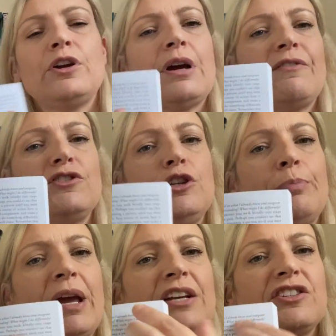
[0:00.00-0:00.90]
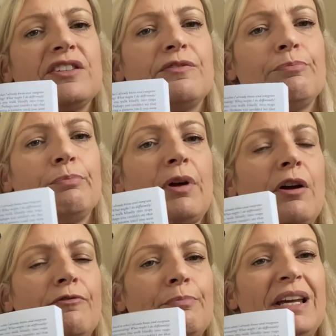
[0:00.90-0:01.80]
you have 2 pages
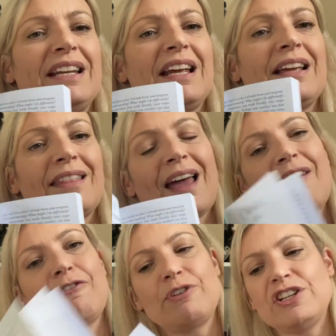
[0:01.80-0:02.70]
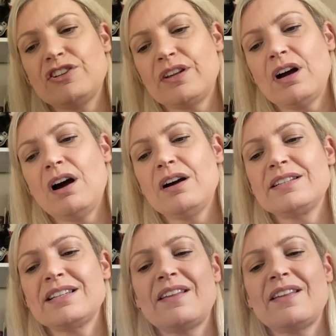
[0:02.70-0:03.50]
of meaning there for each of the cards,